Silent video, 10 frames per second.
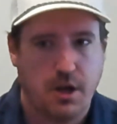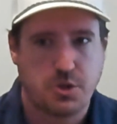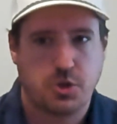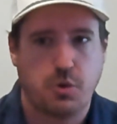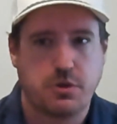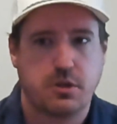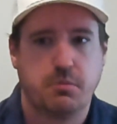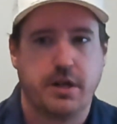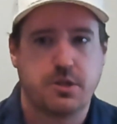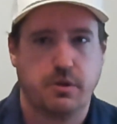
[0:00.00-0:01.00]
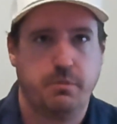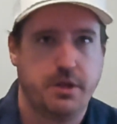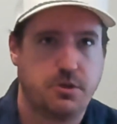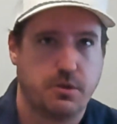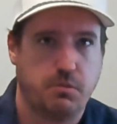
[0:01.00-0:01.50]
a short-term rental and
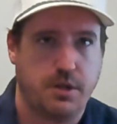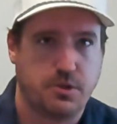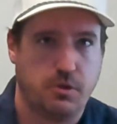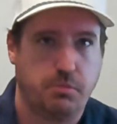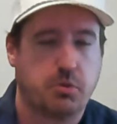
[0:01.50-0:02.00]
mid-term rental